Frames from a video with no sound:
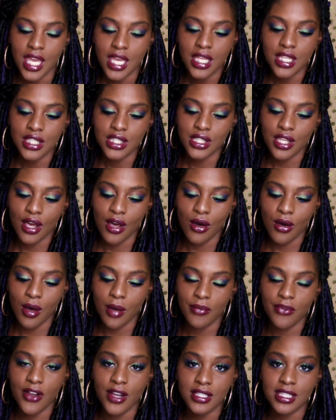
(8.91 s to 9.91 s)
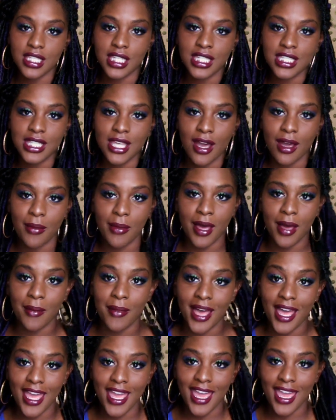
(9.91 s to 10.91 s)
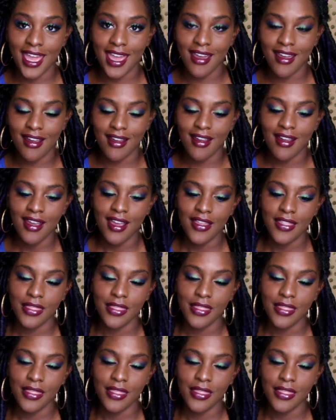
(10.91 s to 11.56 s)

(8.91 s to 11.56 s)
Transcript: So I'm first gonna talk about my hair.